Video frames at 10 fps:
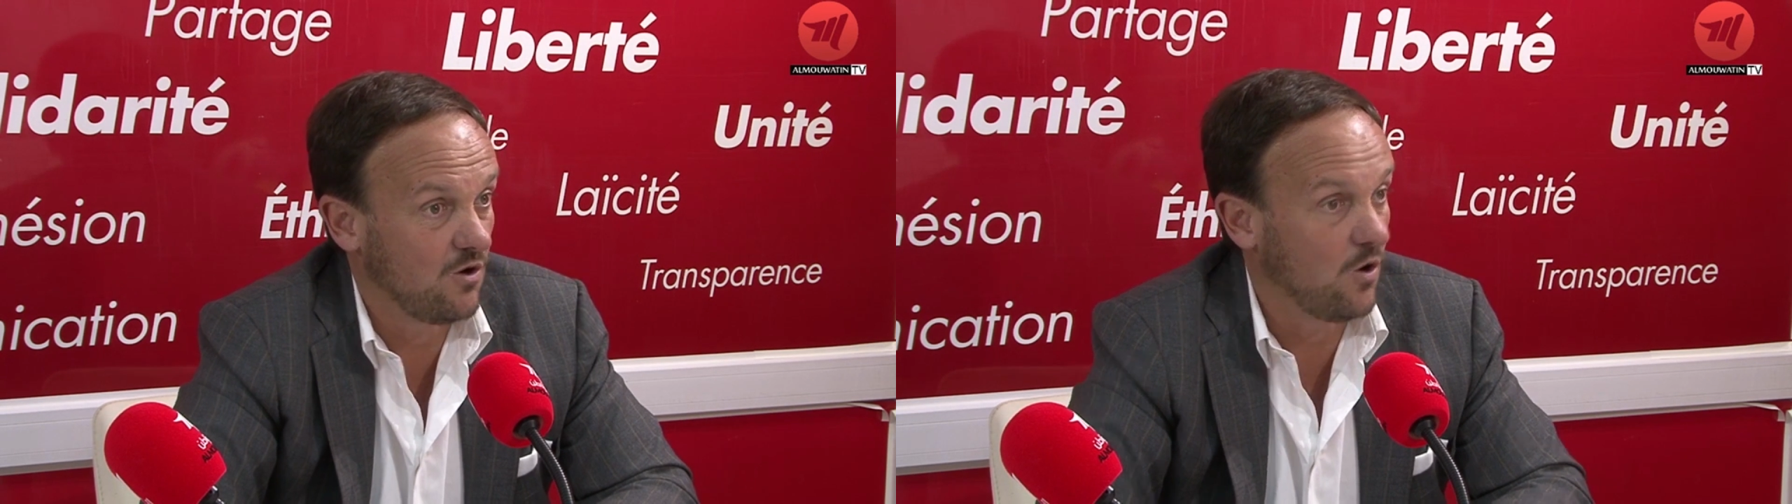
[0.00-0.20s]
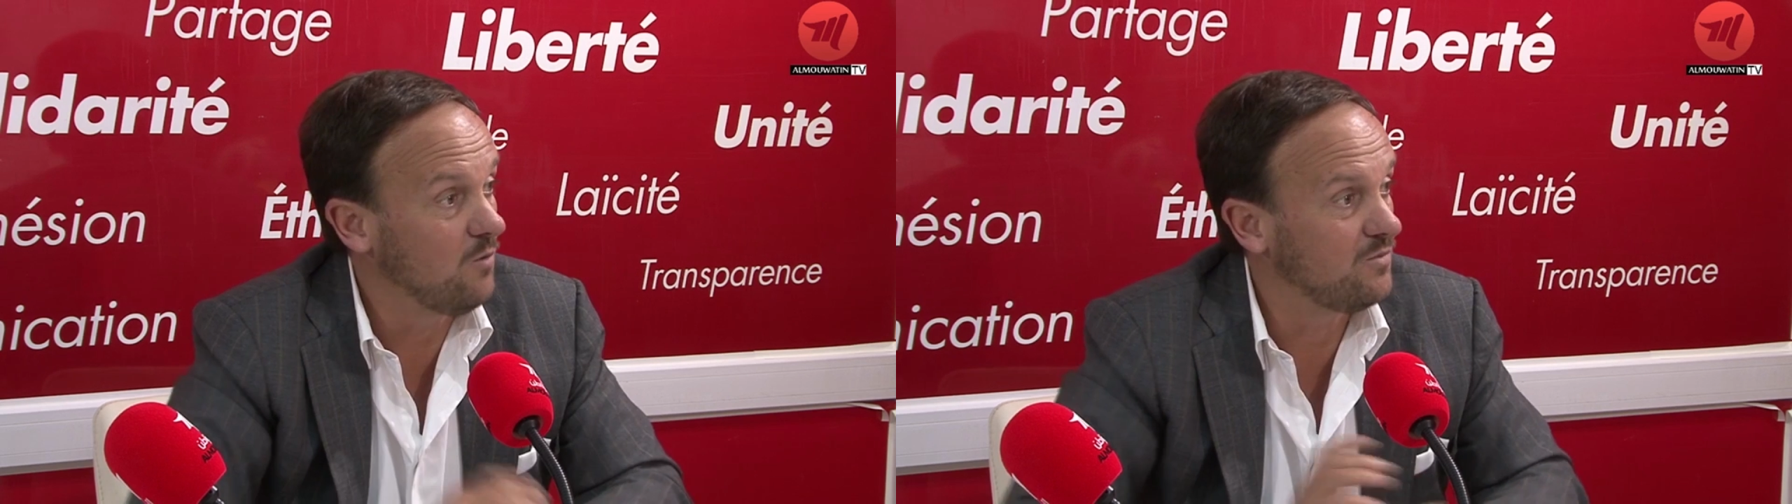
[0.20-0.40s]

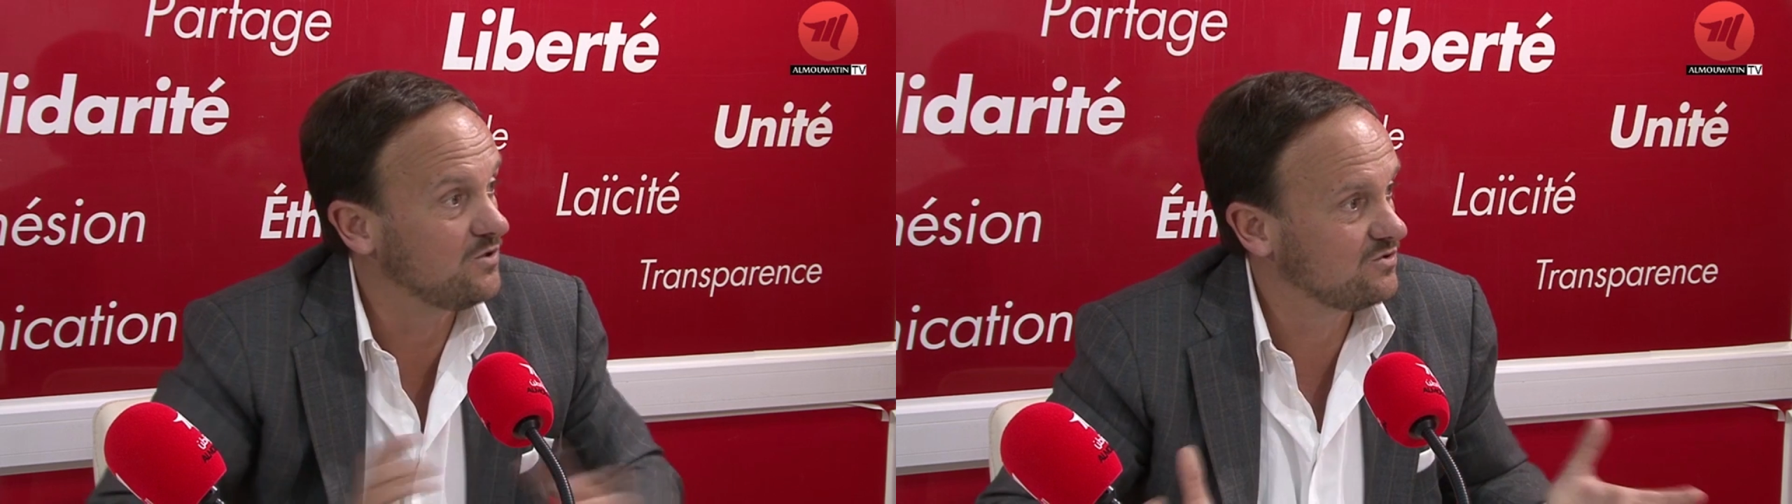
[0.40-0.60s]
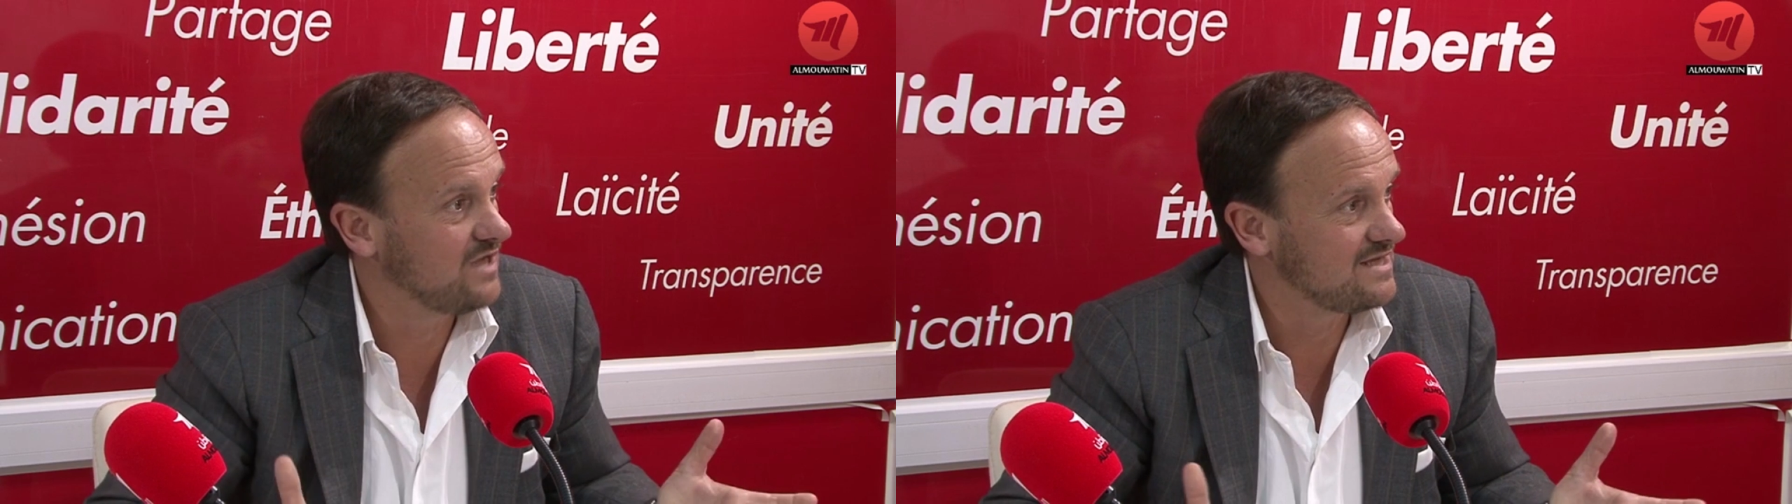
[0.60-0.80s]
open
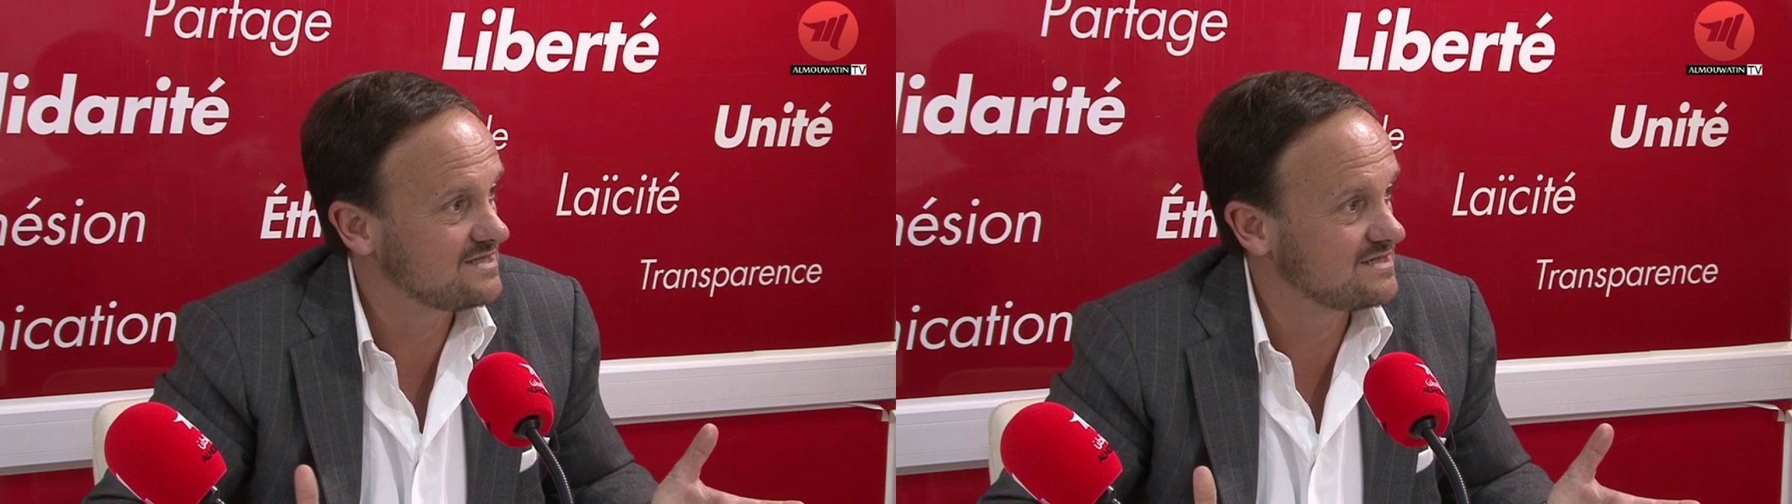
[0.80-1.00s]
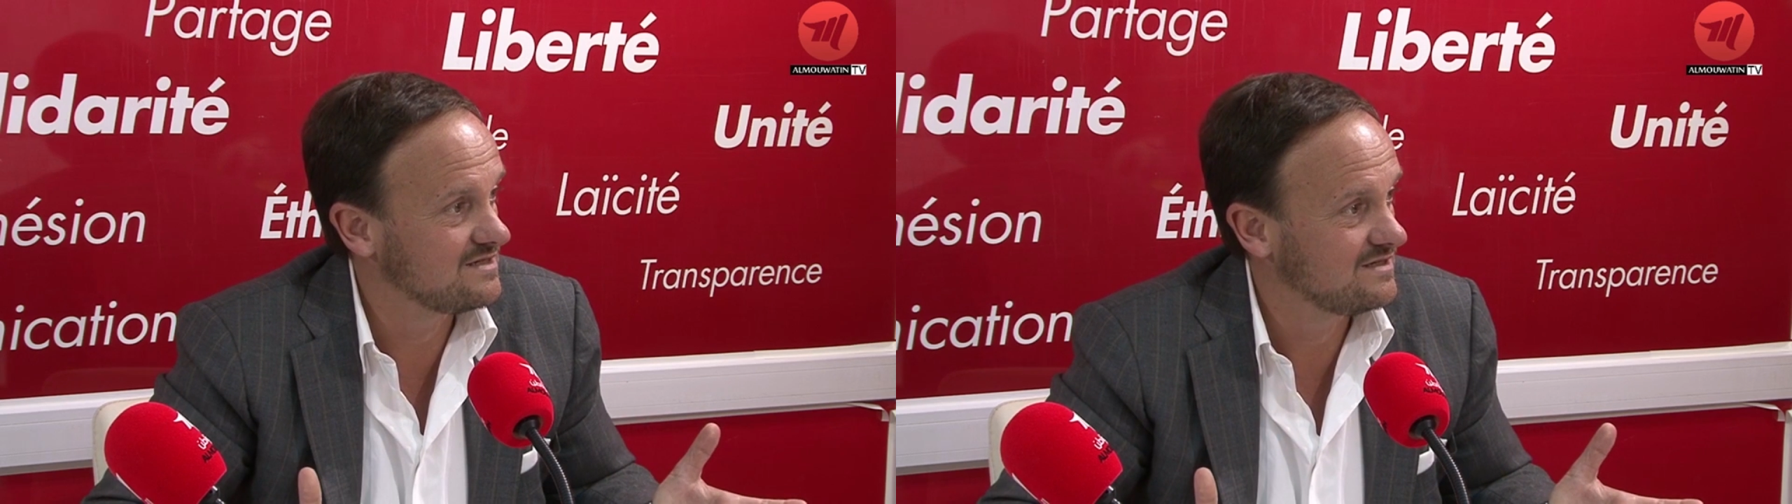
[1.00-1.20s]
to
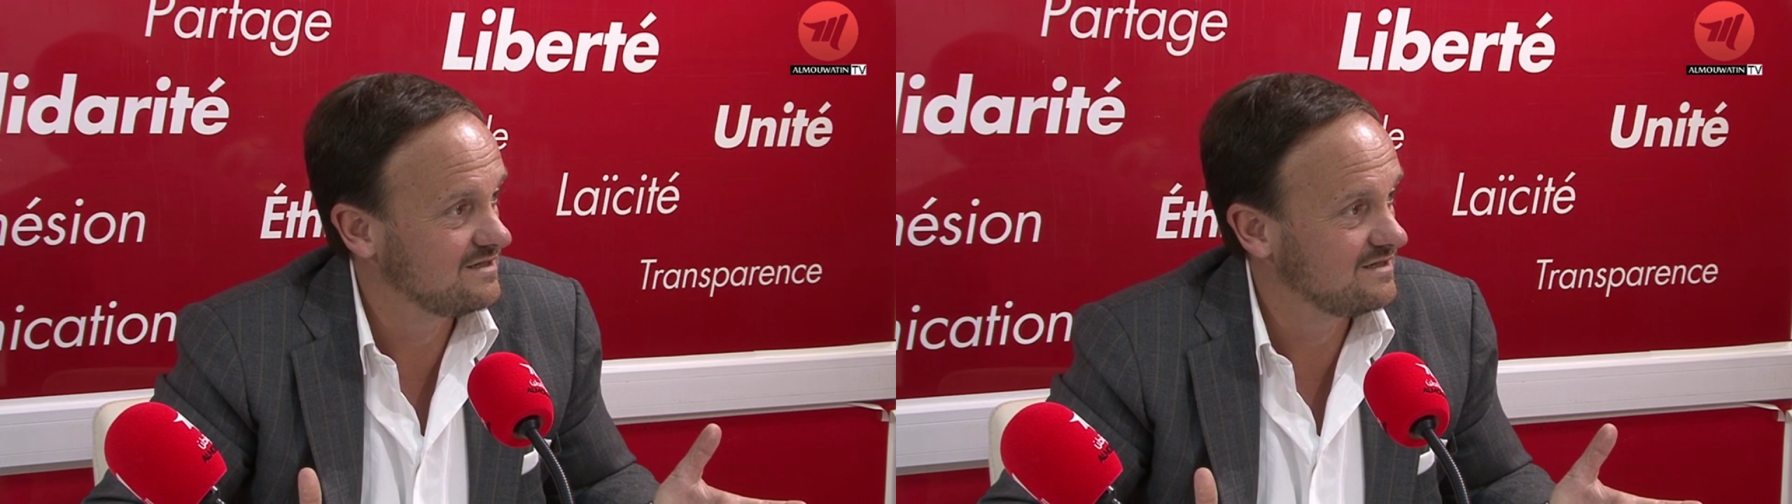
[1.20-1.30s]
that,